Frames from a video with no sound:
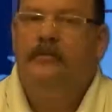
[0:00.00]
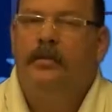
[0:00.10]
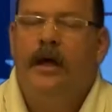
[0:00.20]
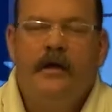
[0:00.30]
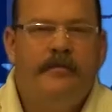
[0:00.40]

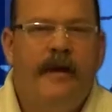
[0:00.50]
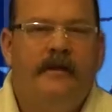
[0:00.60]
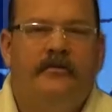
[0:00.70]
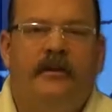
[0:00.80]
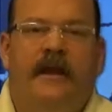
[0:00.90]
Los
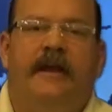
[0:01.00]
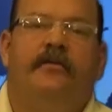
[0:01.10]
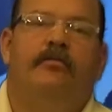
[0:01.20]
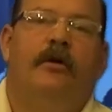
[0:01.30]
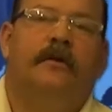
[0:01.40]
Banos Today
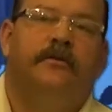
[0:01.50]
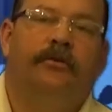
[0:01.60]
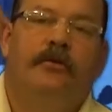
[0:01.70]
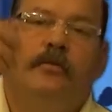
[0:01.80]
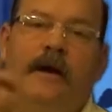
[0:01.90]
is brought to
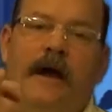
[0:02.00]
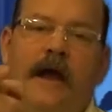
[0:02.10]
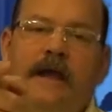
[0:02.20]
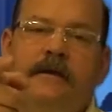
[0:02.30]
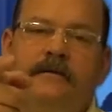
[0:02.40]
you by